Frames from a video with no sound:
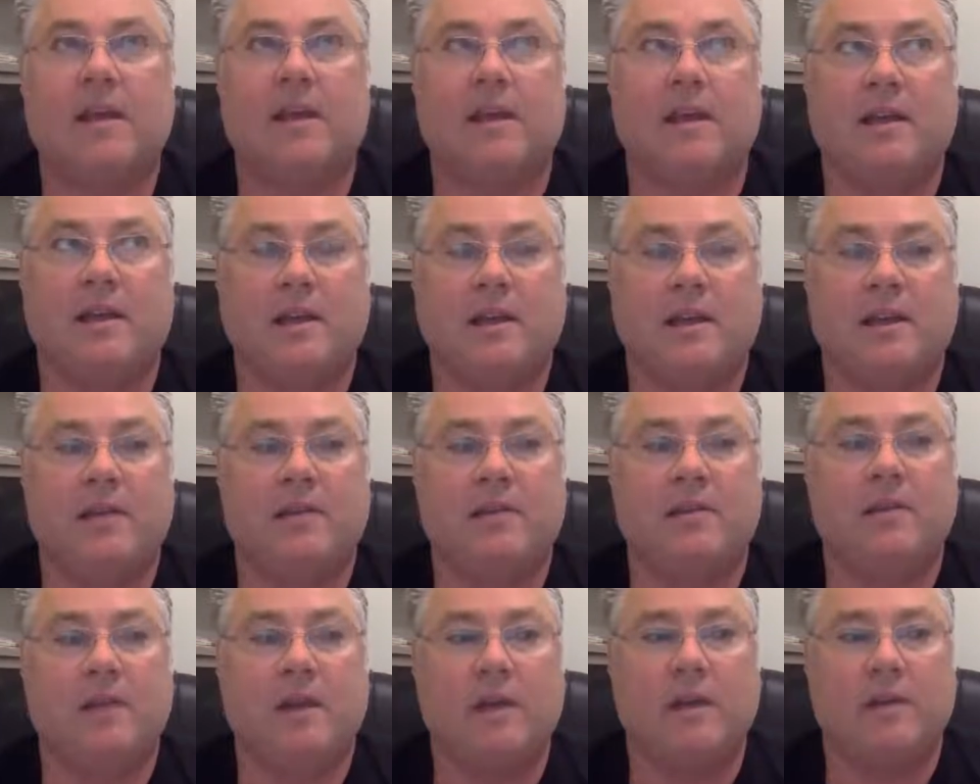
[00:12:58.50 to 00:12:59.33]

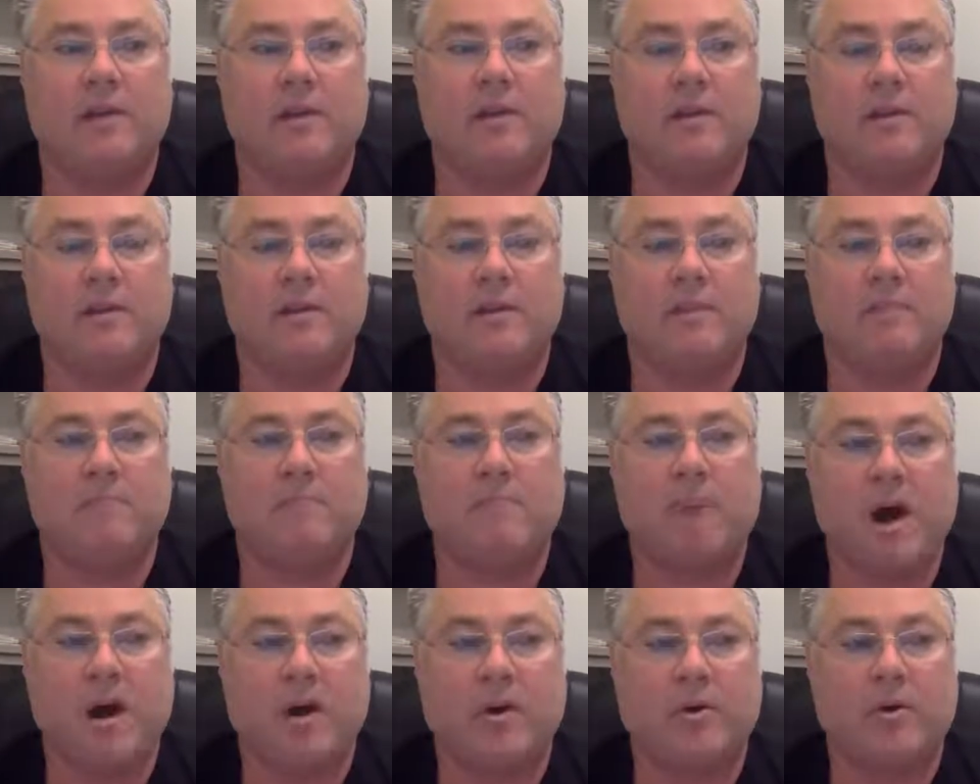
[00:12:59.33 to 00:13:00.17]
in the
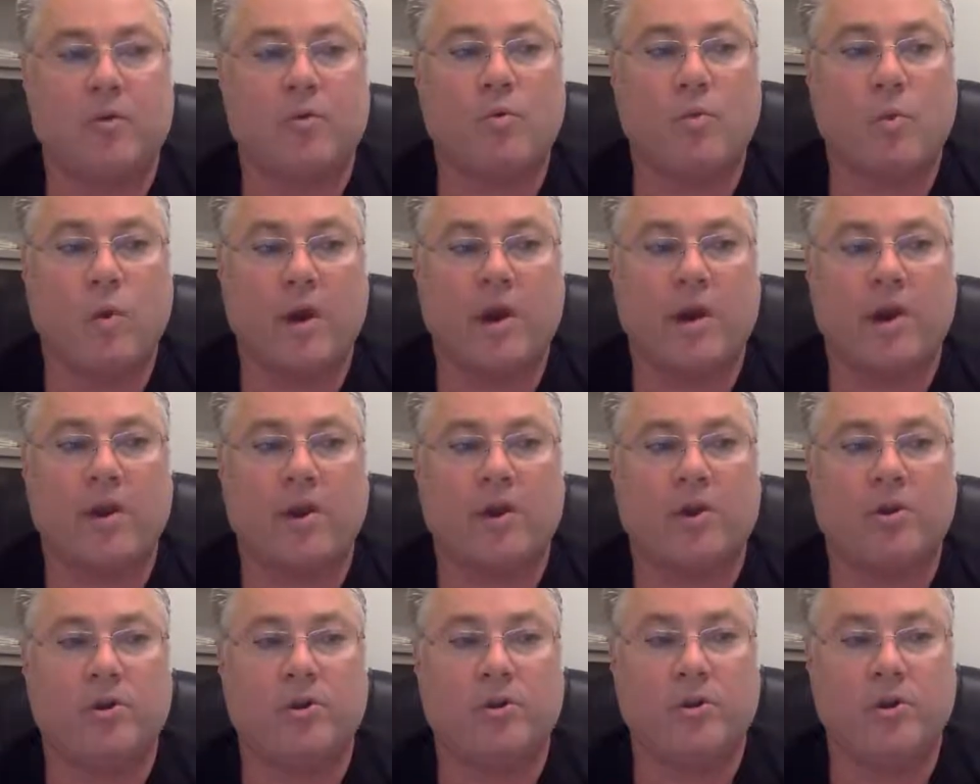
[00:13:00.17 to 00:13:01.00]
model
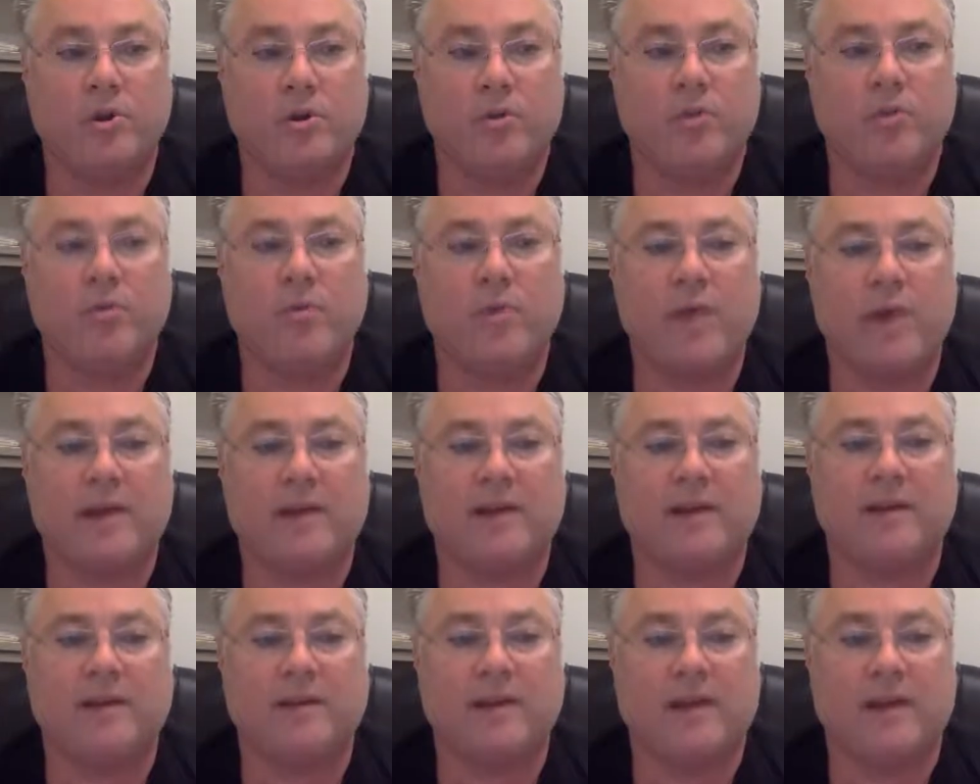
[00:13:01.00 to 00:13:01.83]
where you
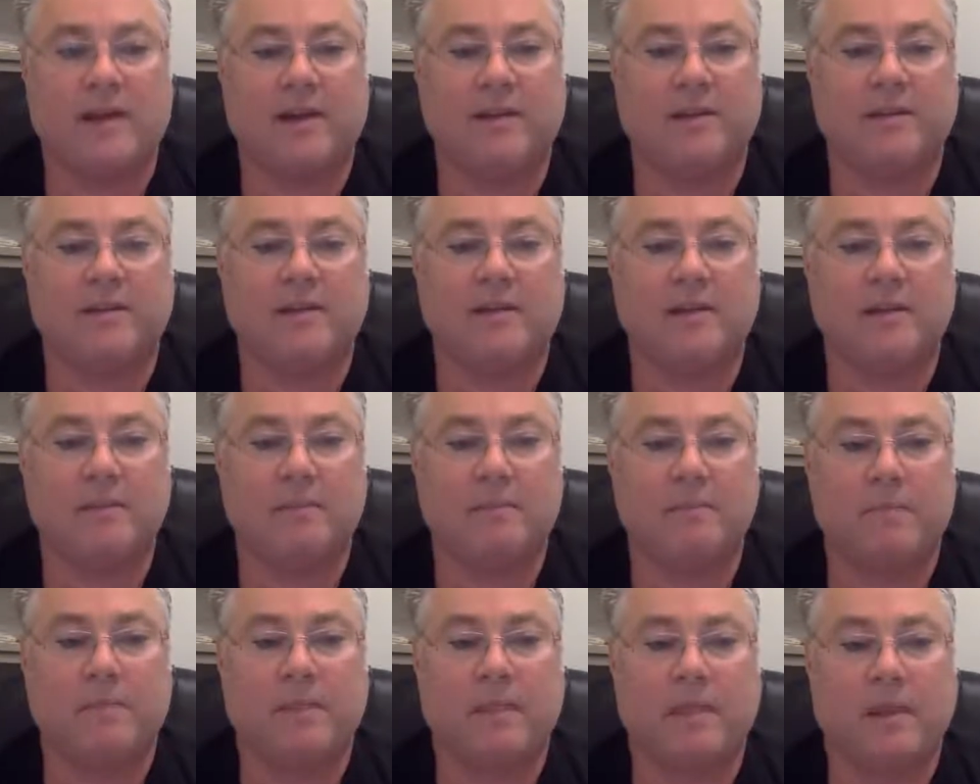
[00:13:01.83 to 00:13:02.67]
recognize
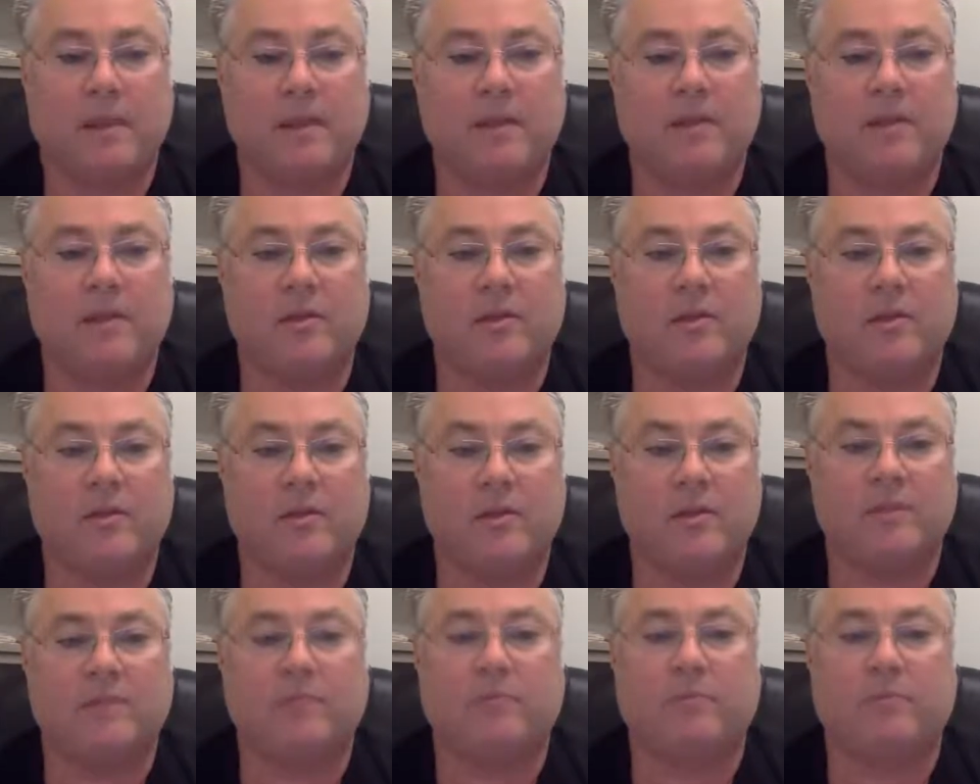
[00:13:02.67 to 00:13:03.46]
this